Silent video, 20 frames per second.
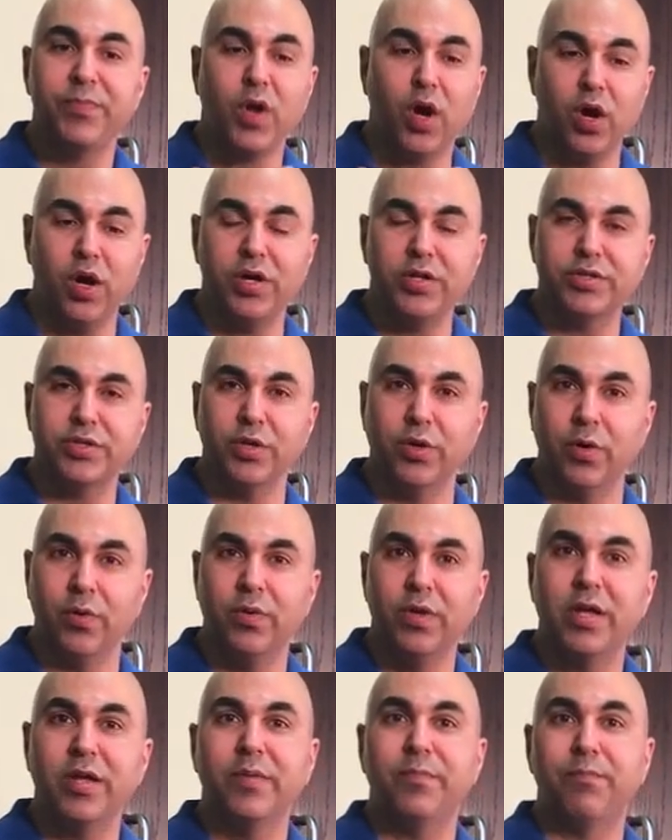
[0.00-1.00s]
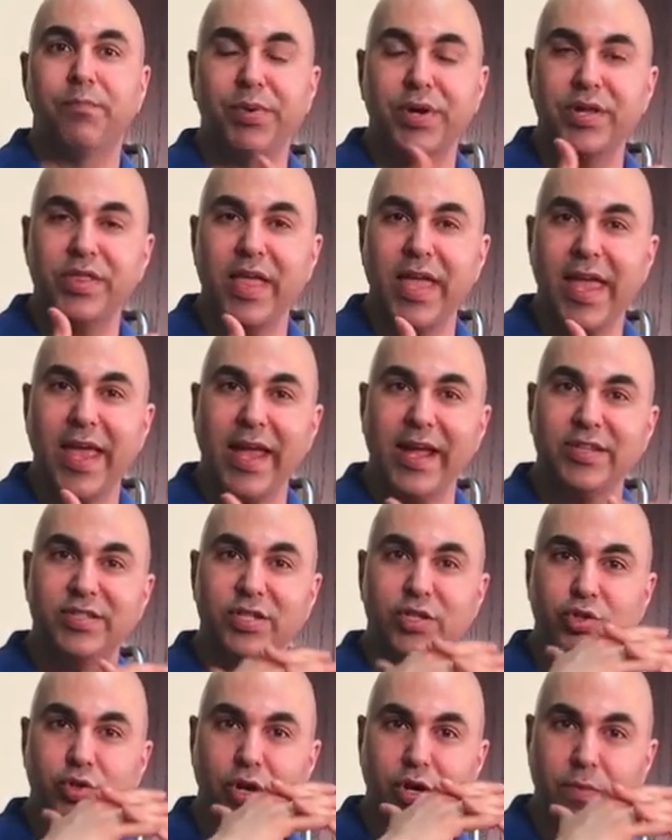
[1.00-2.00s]
Also, bring the hands
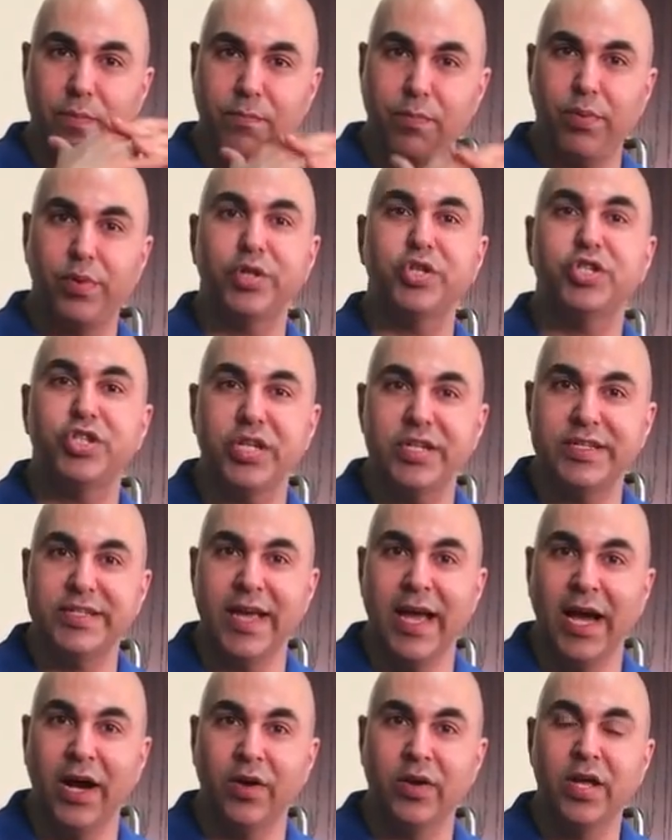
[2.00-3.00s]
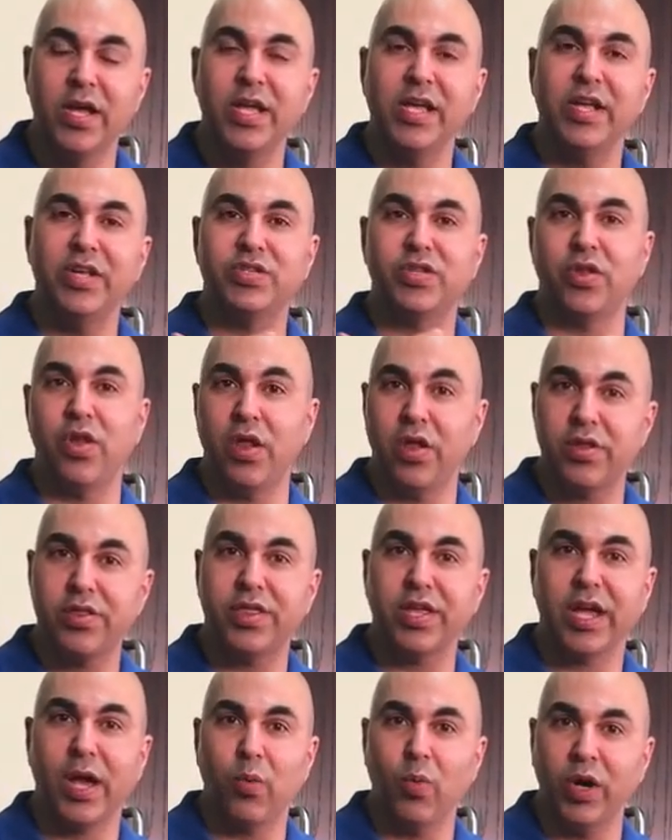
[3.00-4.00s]
and try to push it down is another
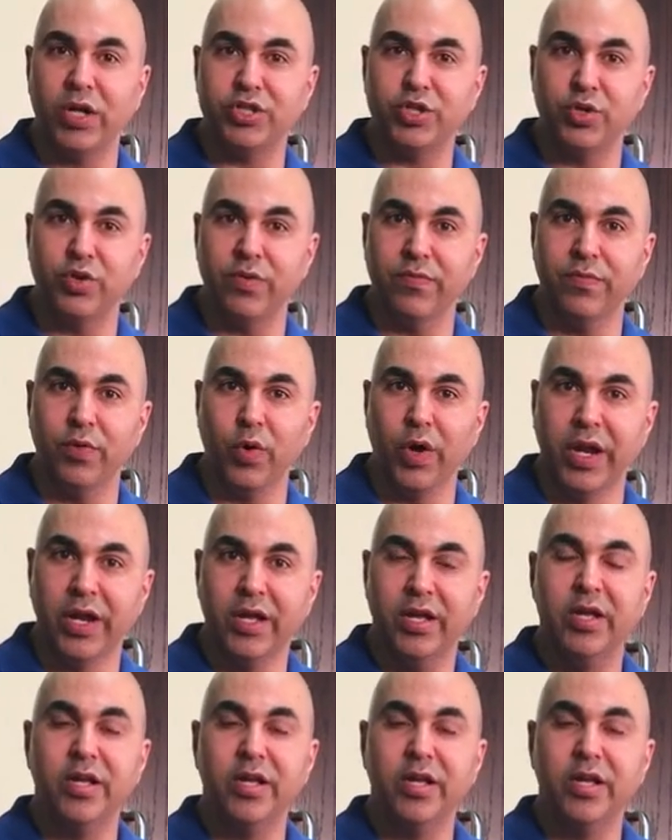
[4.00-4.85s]
thing I want you to avoid.